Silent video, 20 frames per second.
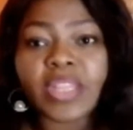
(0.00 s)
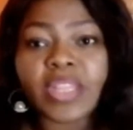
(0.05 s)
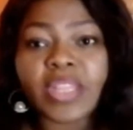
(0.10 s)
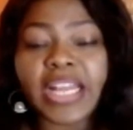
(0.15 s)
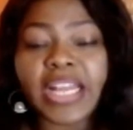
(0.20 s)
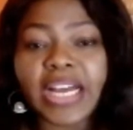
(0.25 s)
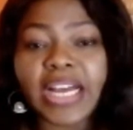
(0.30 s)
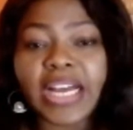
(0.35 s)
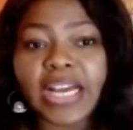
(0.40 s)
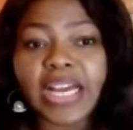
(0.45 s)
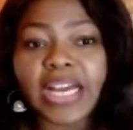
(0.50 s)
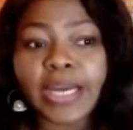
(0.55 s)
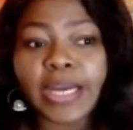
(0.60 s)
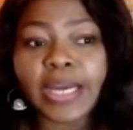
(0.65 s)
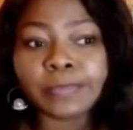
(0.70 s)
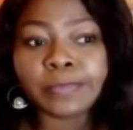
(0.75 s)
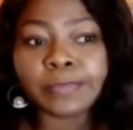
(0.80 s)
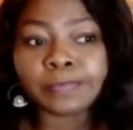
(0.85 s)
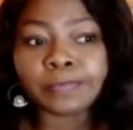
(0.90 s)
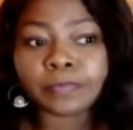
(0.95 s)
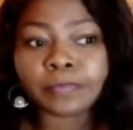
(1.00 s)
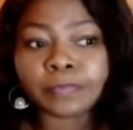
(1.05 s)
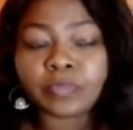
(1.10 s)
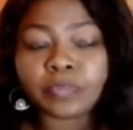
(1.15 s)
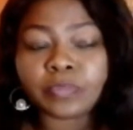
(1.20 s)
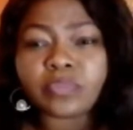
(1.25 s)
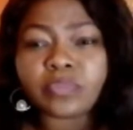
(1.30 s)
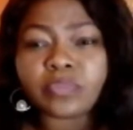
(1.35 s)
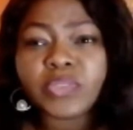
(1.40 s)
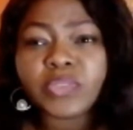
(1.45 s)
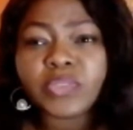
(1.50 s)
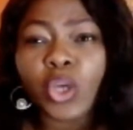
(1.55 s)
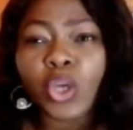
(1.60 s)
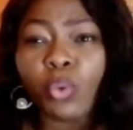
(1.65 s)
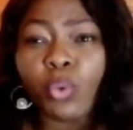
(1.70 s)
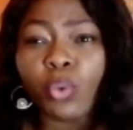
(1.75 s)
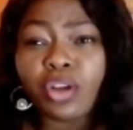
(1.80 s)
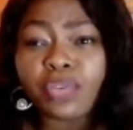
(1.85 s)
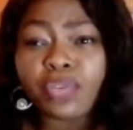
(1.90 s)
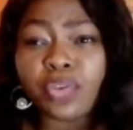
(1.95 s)
Um,
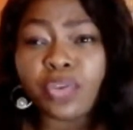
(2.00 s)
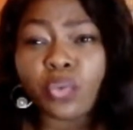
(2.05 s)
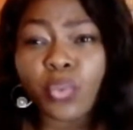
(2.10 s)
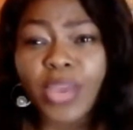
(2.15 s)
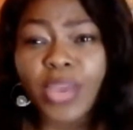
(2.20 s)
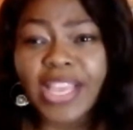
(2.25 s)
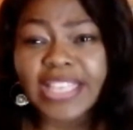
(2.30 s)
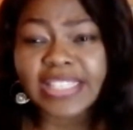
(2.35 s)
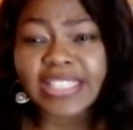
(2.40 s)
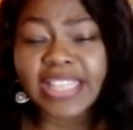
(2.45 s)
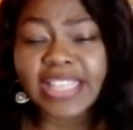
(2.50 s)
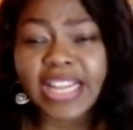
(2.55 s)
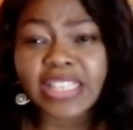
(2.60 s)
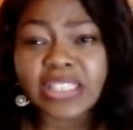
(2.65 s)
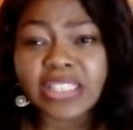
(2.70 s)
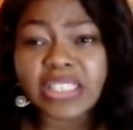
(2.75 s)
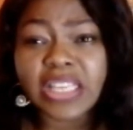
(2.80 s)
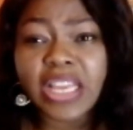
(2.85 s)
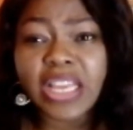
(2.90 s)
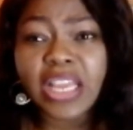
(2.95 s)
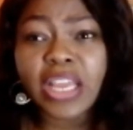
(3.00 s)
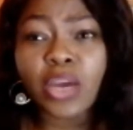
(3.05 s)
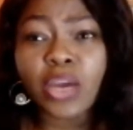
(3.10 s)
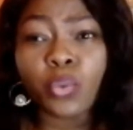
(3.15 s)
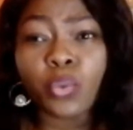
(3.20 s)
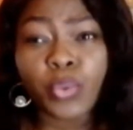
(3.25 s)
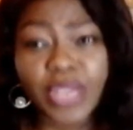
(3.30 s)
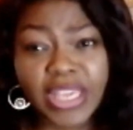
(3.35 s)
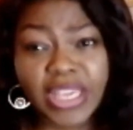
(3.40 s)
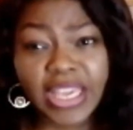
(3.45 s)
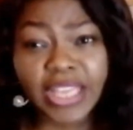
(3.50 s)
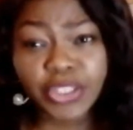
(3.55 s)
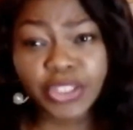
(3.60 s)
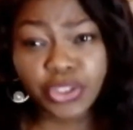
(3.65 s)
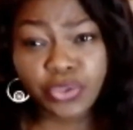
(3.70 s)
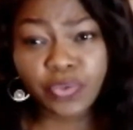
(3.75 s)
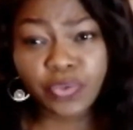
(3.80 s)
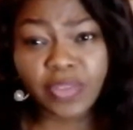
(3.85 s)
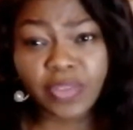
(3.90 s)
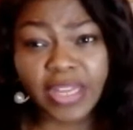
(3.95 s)
One of the ways that we can
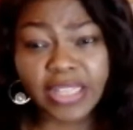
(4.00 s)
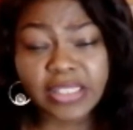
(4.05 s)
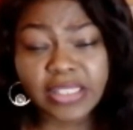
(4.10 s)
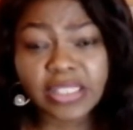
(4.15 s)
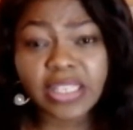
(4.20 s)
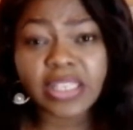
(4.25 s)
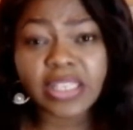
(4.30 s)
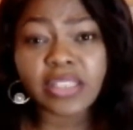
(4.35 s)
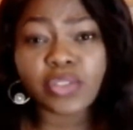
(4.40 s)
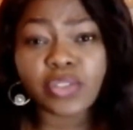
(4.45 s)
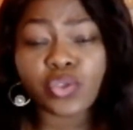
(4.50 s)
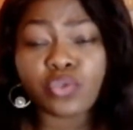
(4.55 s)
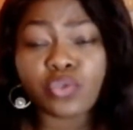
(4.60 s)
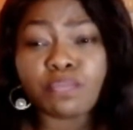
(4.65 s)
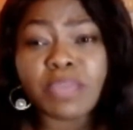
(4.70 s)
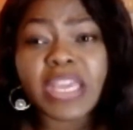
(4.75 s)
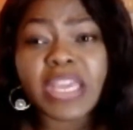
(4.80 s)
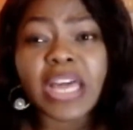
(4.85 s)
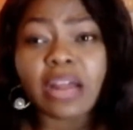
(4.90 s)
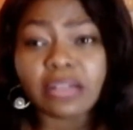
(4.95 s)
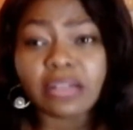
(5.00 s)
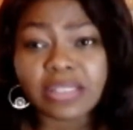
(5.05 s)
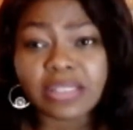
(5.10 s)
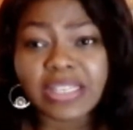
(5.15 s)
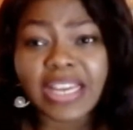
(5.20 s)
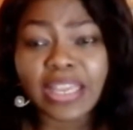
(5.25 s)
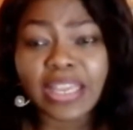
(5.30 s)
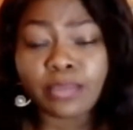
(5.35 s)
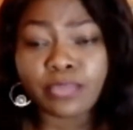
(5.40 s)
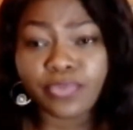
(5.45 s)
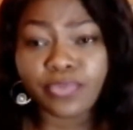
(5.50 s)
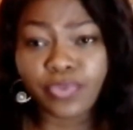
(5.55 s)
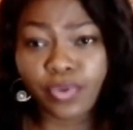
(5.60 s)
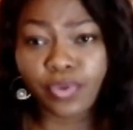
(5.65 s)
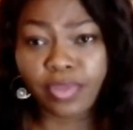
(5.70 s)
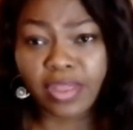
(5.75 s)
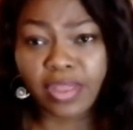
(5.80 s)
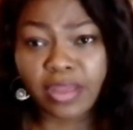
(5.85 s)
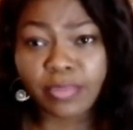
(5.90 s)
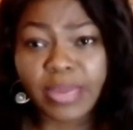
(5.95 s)
do that is to make our time for
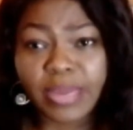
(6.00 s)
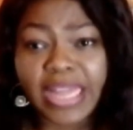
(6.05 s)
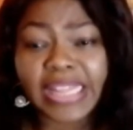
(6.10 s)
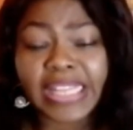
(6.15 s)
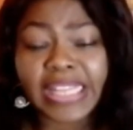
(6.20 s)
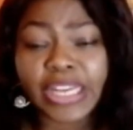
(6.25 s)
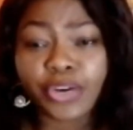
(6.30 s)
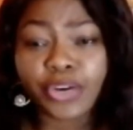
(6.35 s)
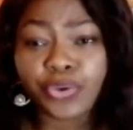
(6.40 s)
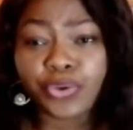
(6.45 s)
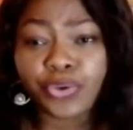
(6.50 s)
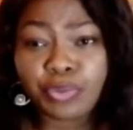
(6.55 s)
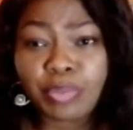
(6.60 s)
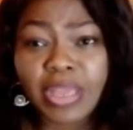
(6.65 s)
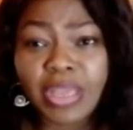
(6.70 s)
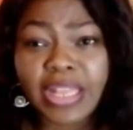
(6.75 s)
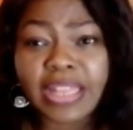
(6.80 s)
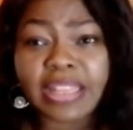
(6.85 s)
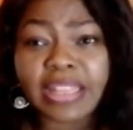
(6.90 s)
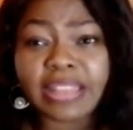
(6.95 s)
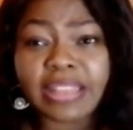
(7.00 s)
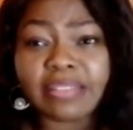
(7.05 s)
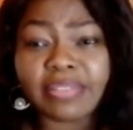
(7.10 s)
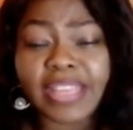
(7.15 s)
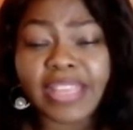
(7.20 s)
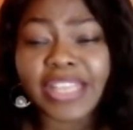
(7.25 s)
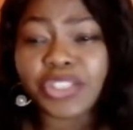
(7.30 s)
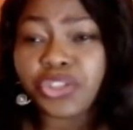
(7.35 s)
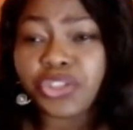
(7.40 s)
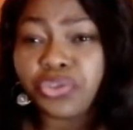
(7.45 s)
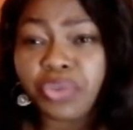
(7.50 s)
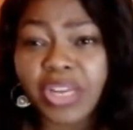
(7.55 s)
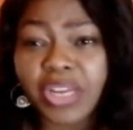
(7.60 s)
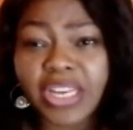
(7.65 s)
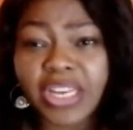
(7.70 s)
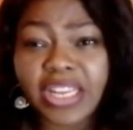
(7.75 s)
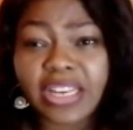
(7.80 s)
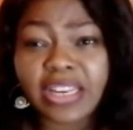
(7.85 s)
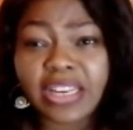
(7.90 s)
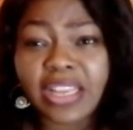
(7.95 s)
them and their grooming, their
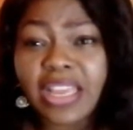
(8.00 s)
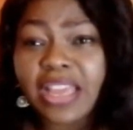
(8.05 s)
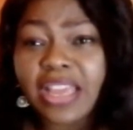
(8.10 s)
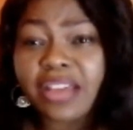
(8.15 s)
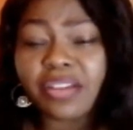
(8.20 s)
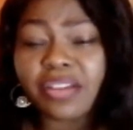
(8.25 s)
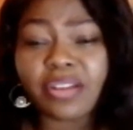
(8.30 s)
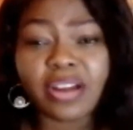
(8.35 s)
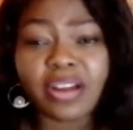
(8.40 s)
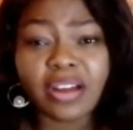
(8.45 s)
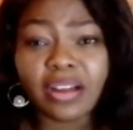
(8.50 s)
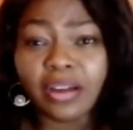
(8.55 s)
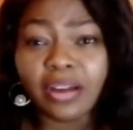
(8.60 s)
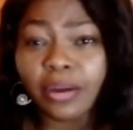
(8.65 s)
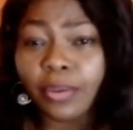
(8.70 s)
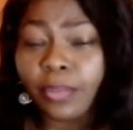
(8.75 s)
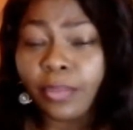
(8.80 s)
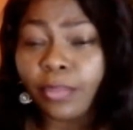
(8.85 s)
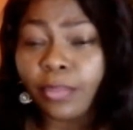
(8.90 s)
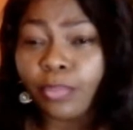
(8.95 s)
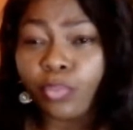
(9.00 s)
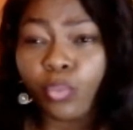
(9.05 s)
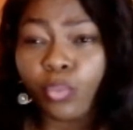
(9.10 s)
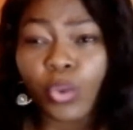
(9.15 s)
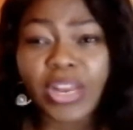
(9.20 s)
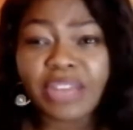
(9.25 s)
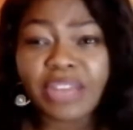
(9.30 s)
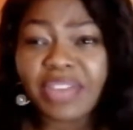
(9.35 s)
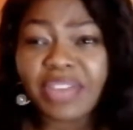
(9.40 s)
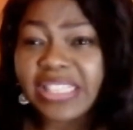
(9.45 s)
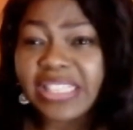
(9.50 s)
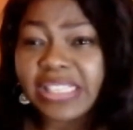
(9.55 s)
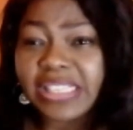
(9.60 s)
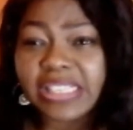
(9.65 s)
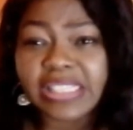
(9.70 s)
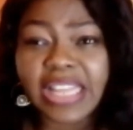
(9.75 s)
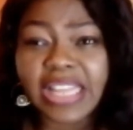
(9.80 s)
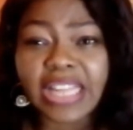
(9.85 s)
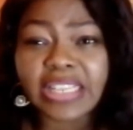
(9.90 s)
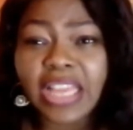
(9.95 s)
training, whatever it is
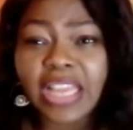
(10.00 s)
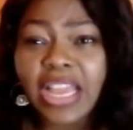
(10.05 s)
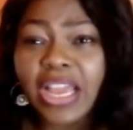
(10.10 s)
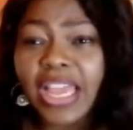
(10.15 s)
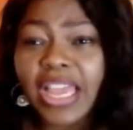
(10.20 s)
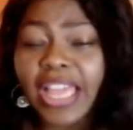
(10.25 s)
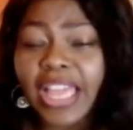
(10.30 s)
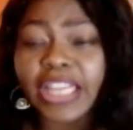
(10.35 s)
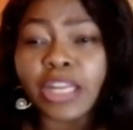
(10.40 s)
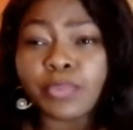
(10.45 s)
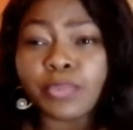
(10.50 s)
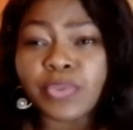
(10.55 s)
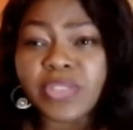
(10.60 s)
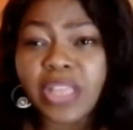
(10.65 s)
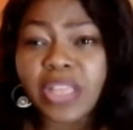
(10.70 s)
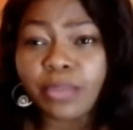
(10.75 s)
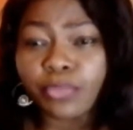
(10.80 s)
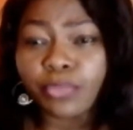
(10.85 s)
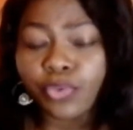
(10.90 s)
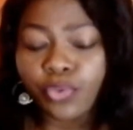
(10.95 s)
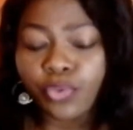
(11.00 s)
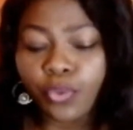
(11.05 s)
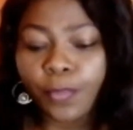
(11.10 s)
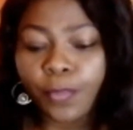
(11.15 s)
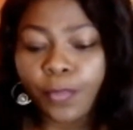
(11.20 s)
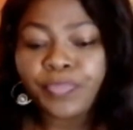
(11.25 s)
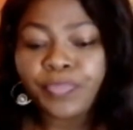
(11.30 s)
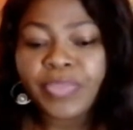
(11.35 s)
that enables them grow.